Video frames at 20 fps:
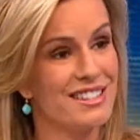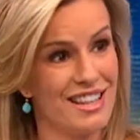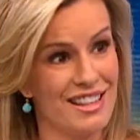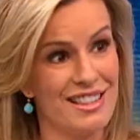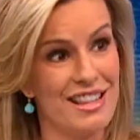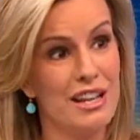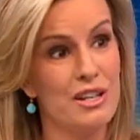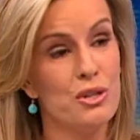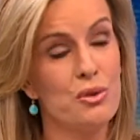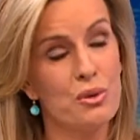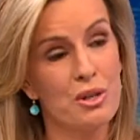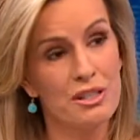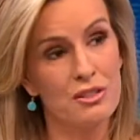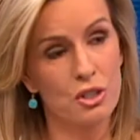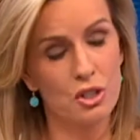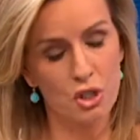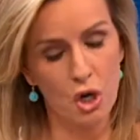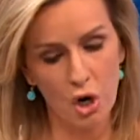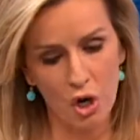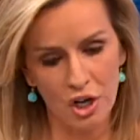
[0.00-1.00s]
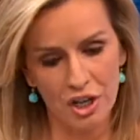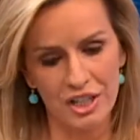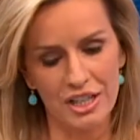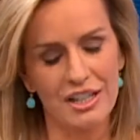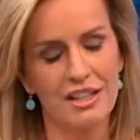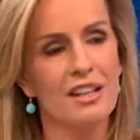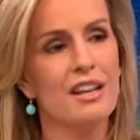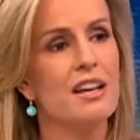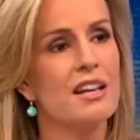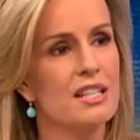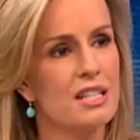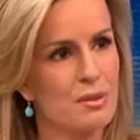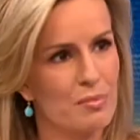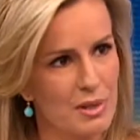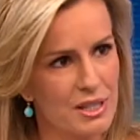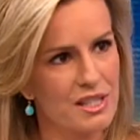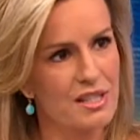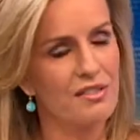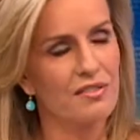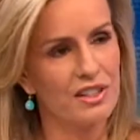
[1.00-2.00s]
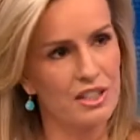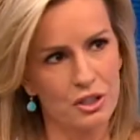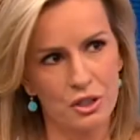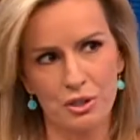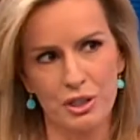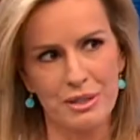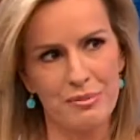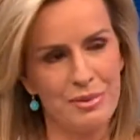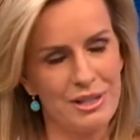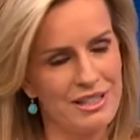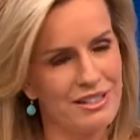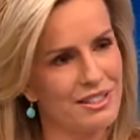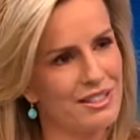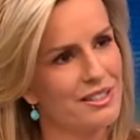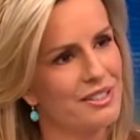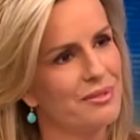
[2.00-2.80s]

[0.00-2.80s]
And then you can target specific treatments.